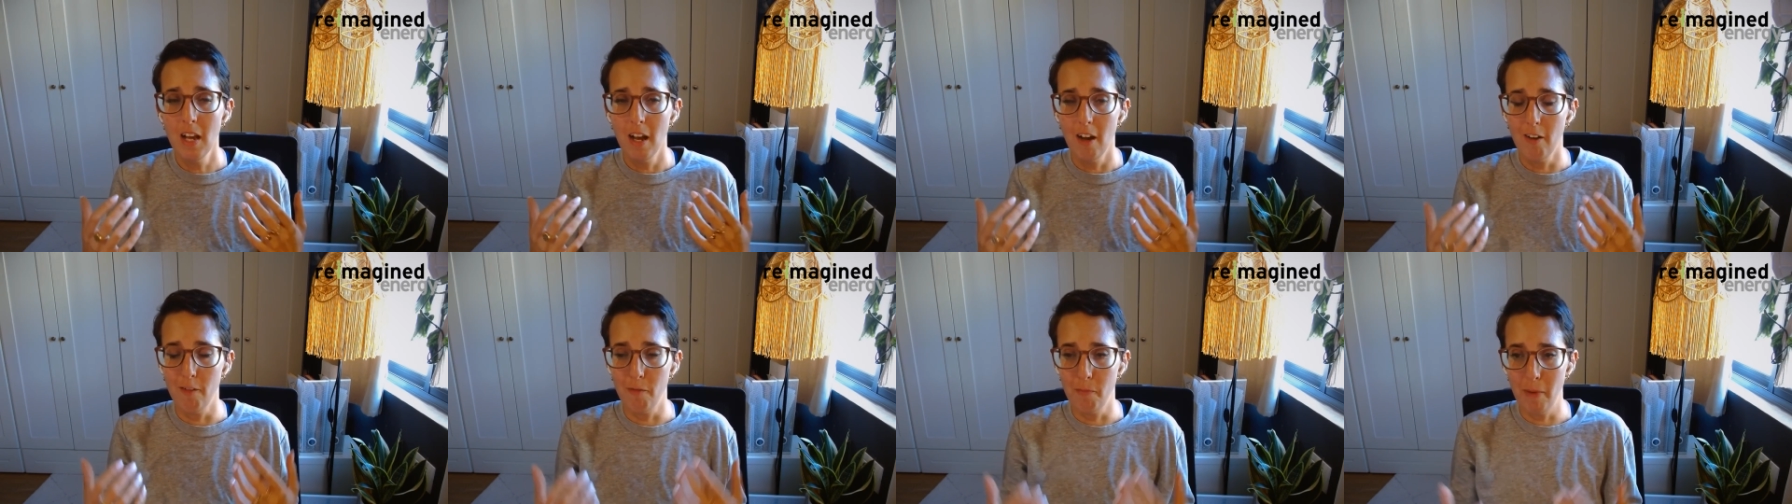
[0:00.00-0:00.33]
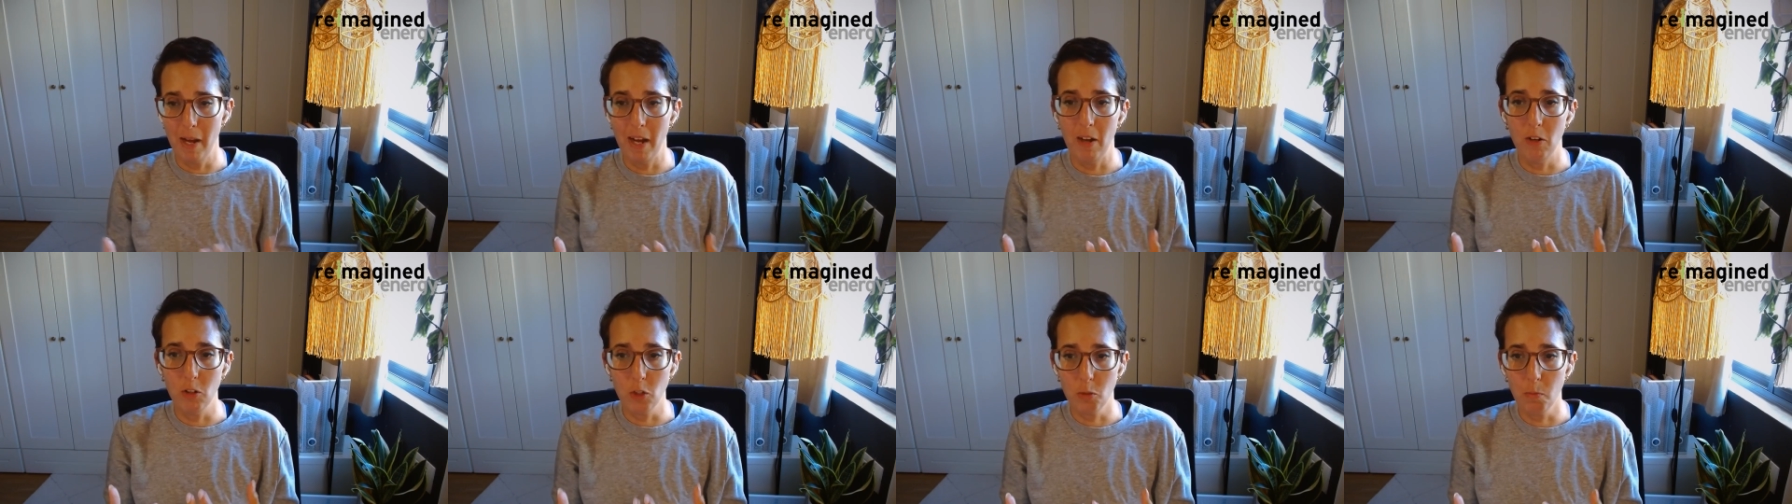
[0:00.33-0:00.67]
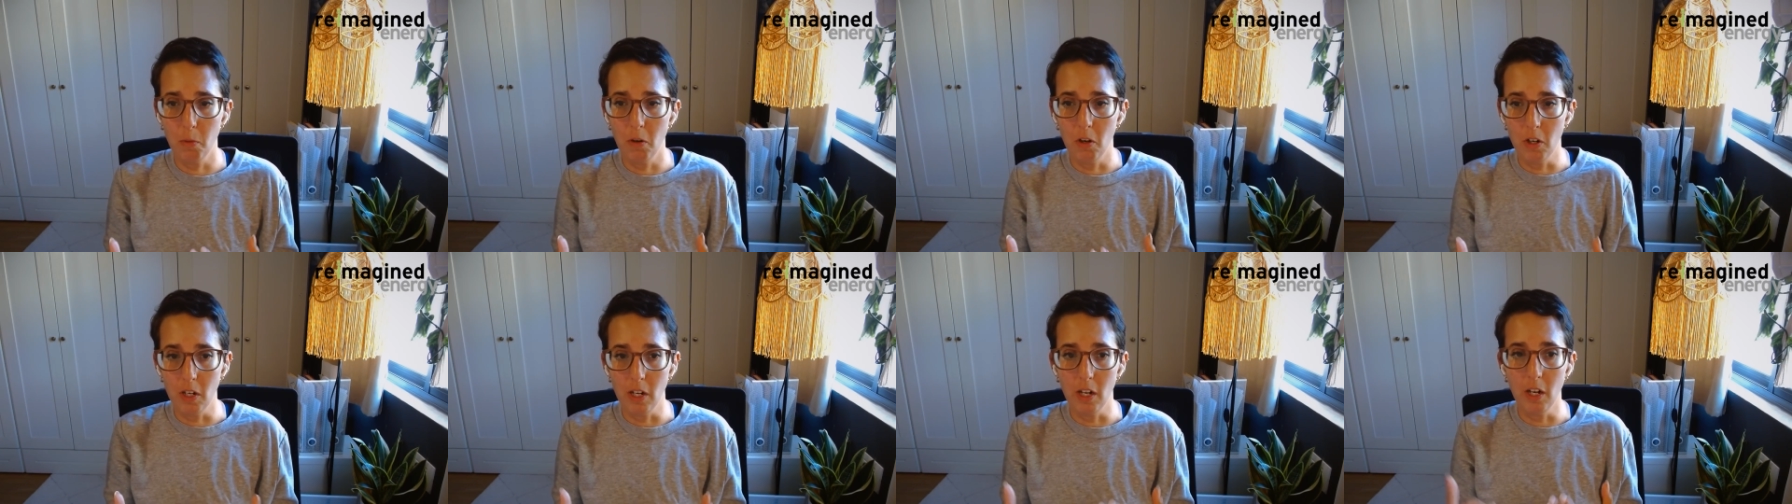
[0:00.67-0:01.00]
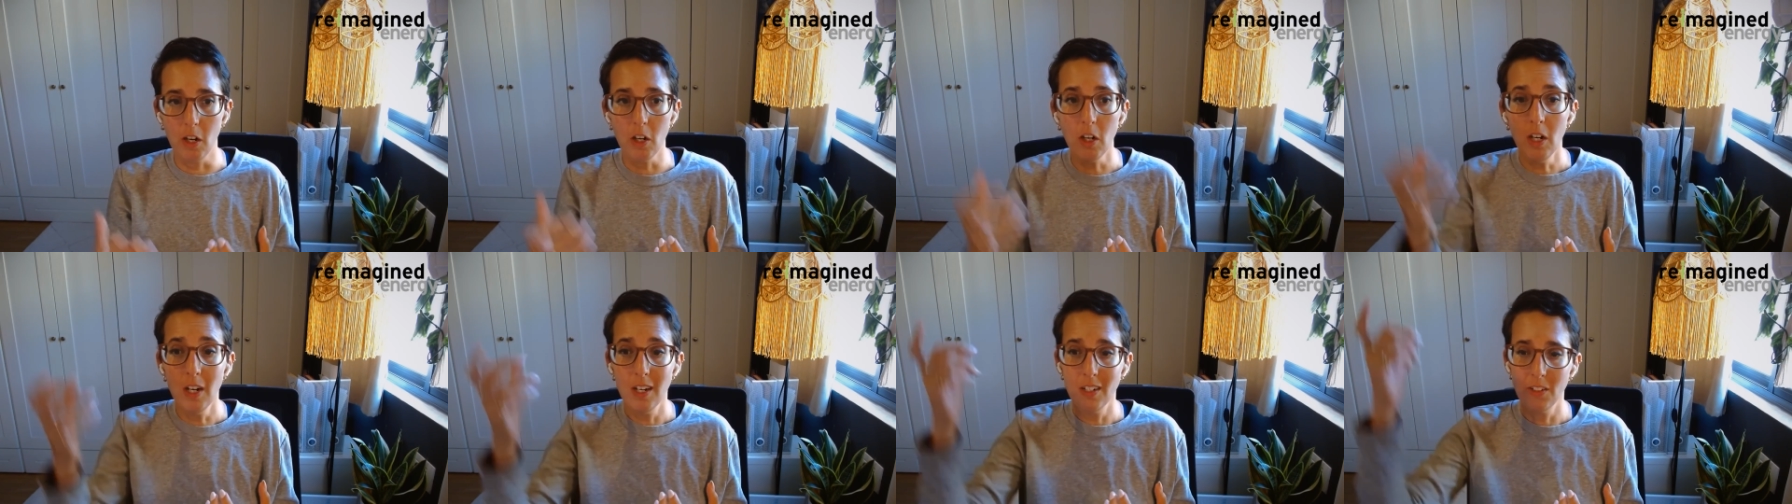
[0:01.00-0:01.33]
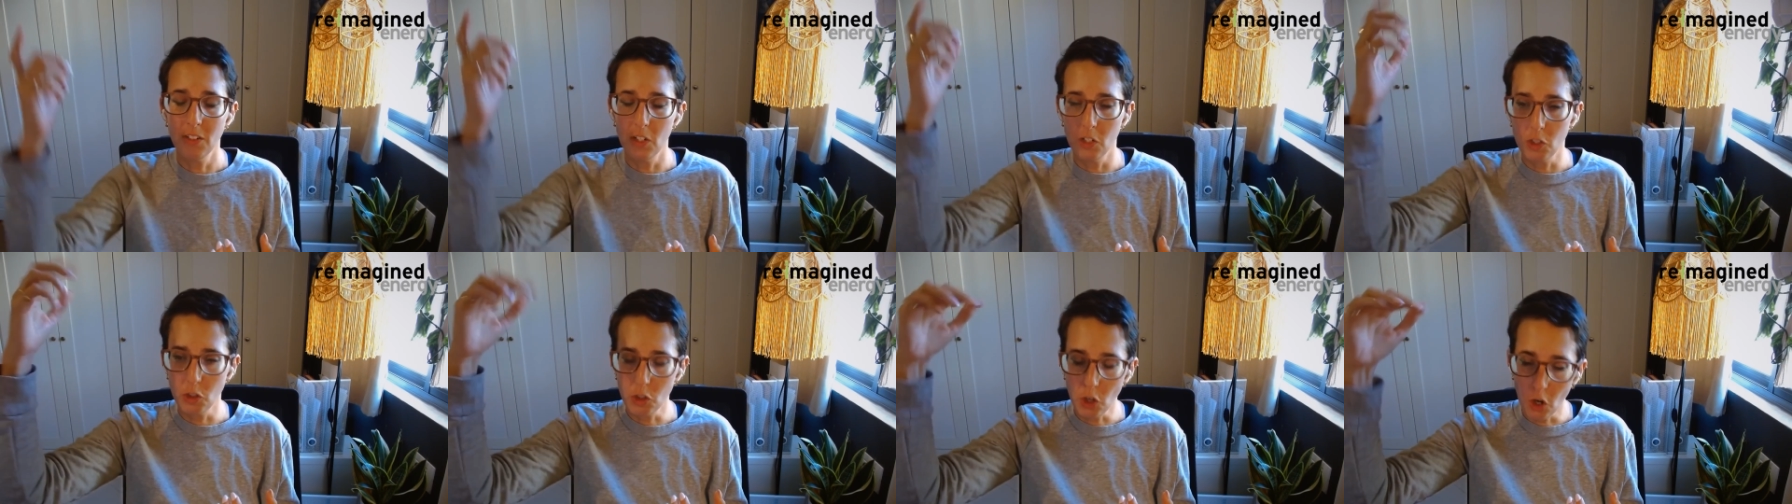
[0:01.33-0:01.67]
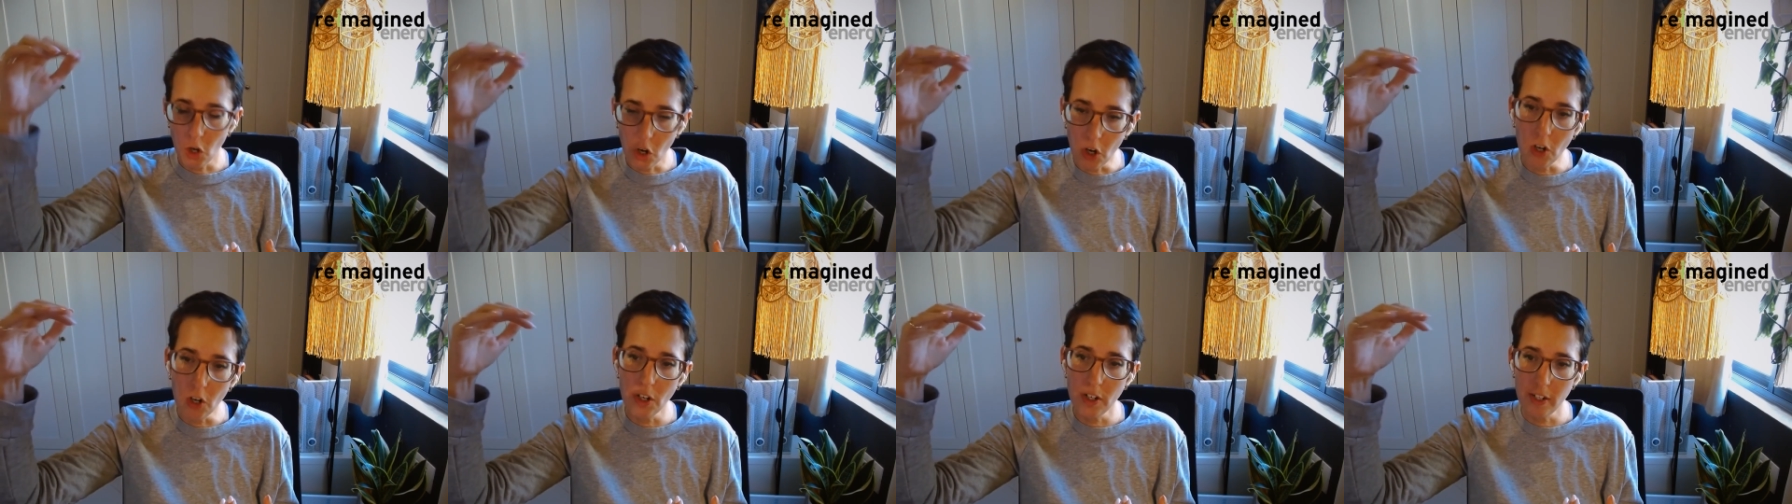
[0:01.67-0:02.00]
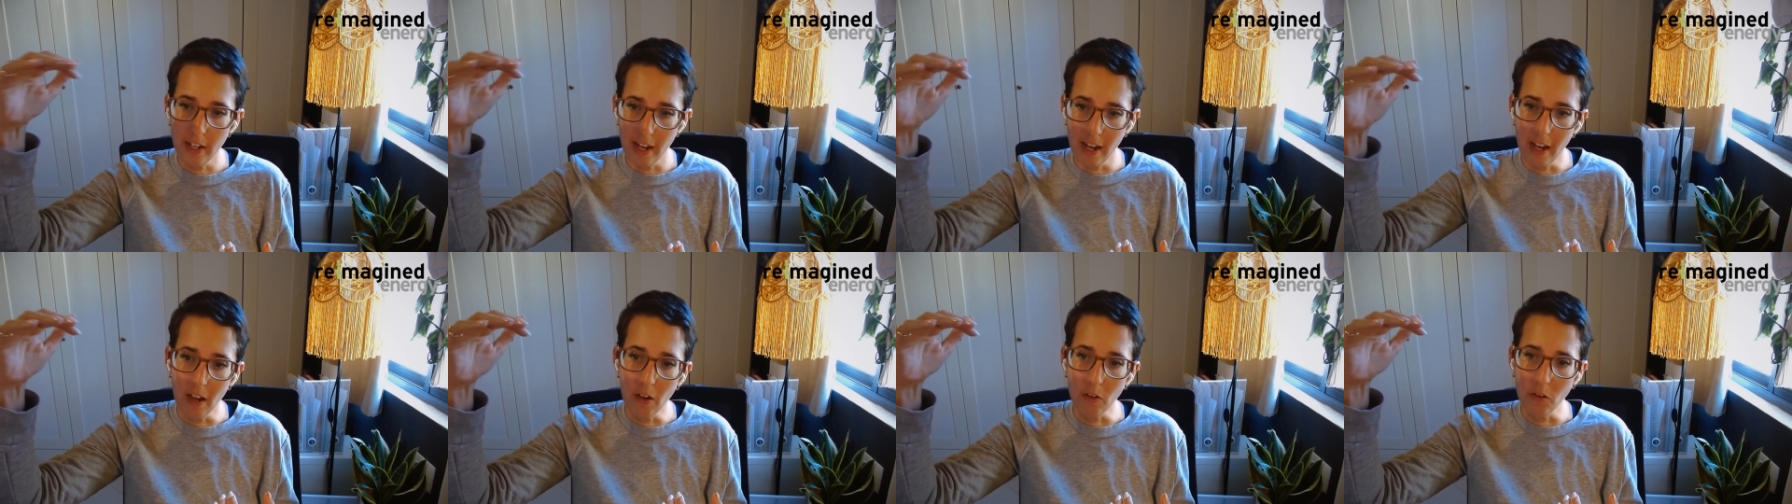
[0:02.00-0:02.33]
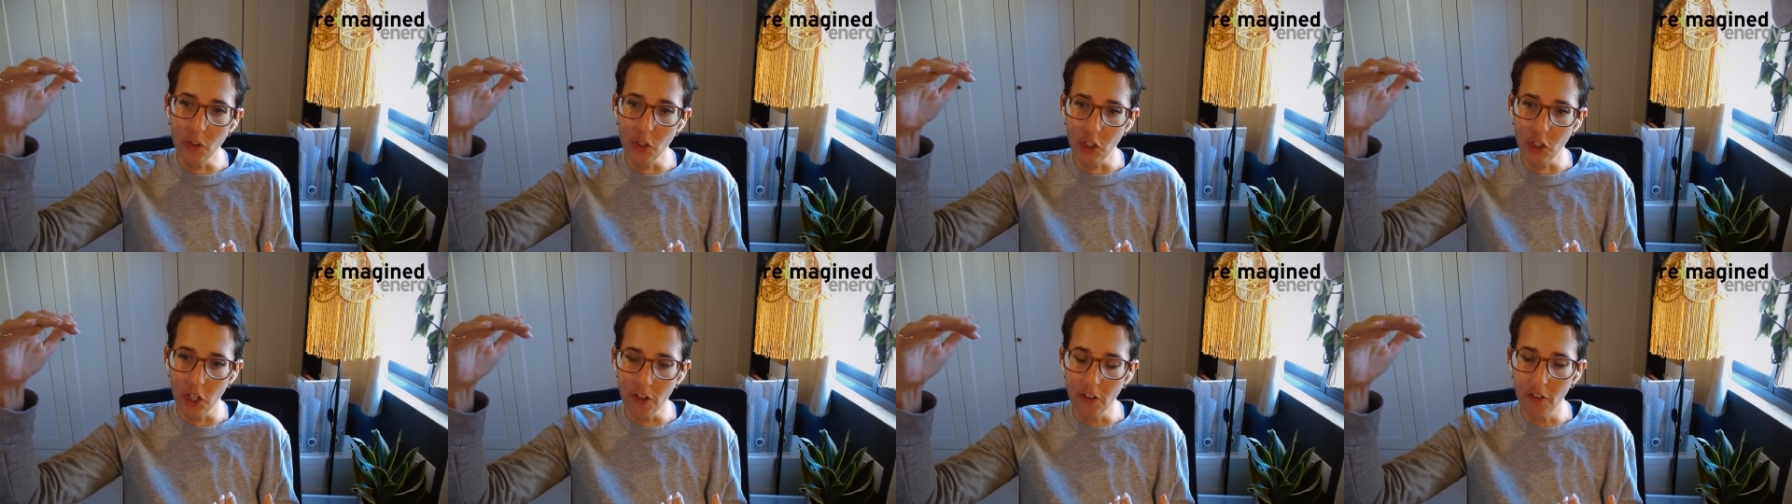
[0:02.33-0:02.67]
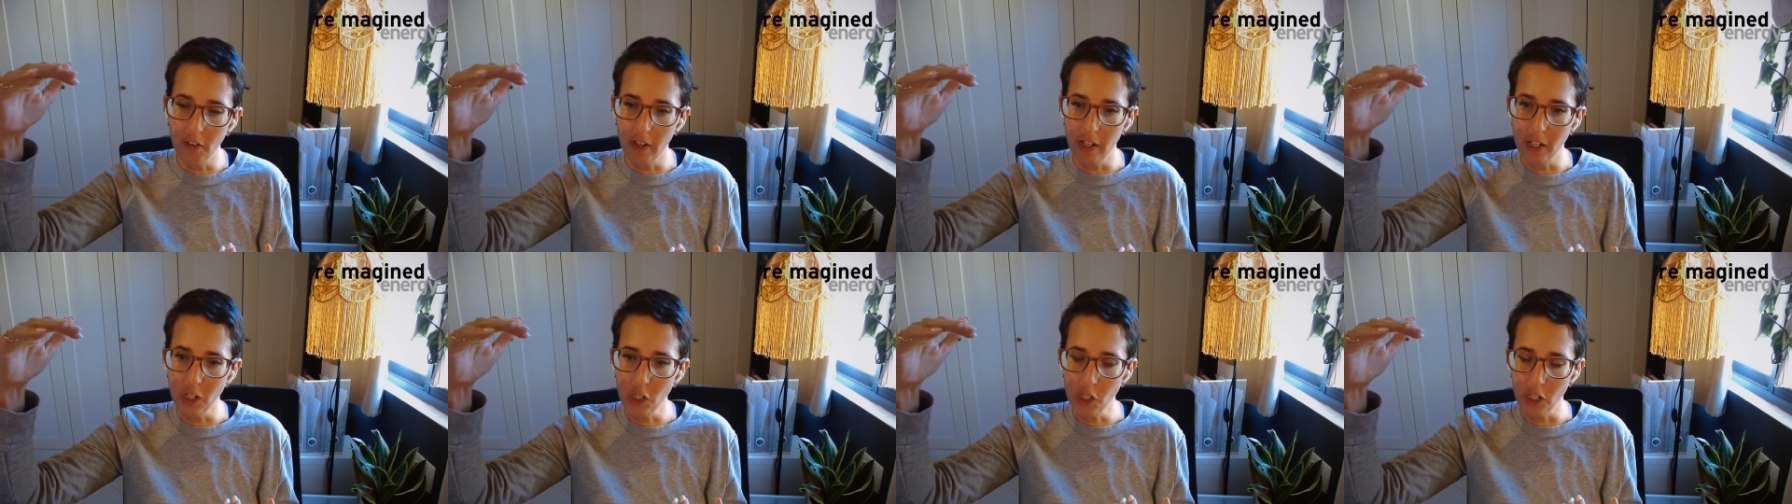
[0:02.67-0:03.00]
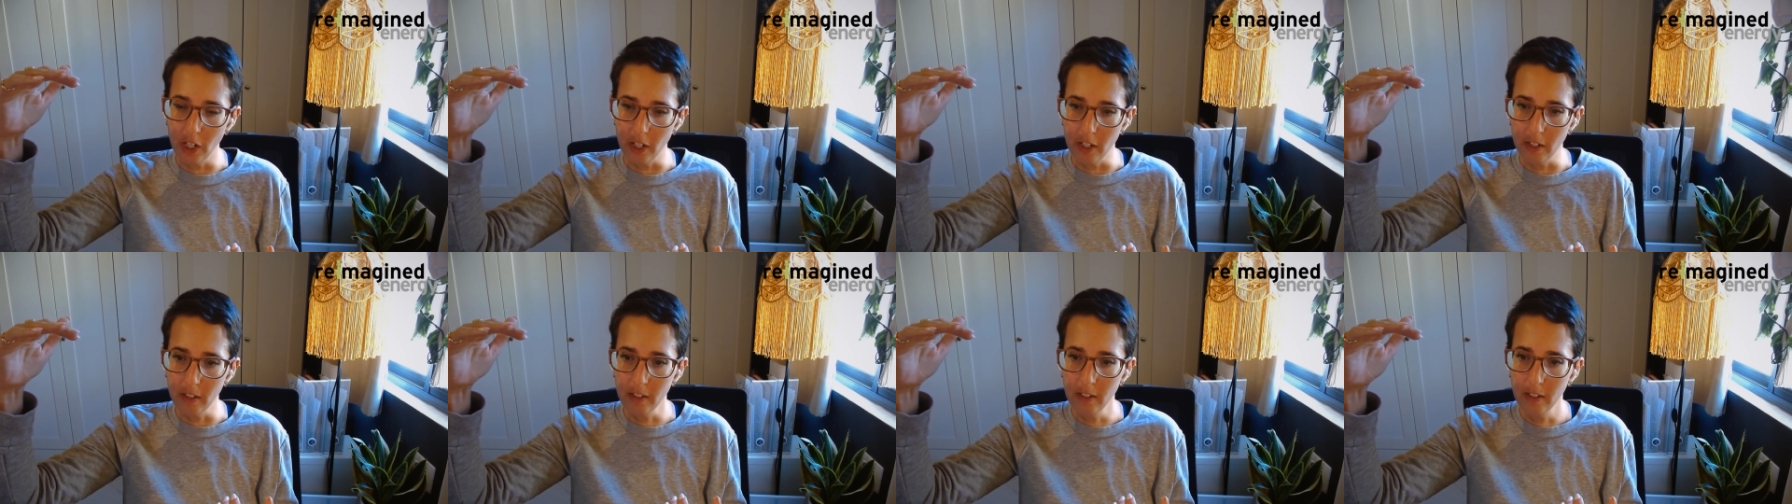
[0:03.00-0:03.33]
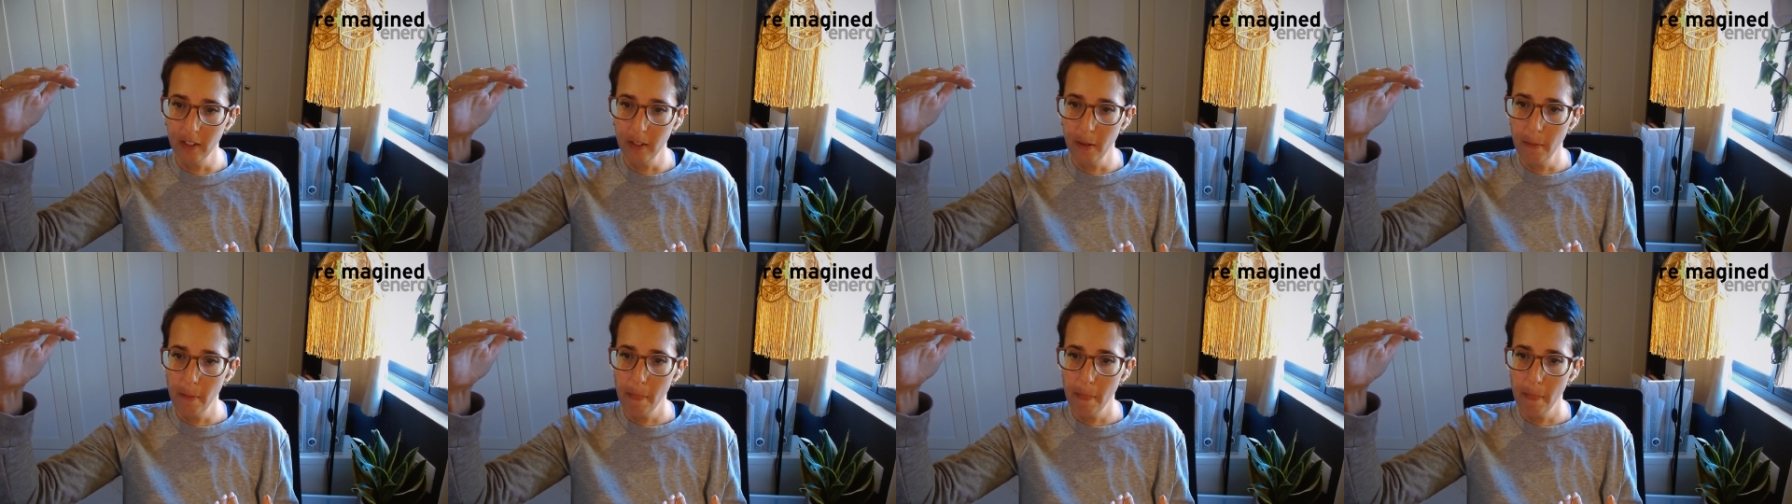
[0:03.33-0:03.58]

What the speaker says: of pounds per year to turn down generation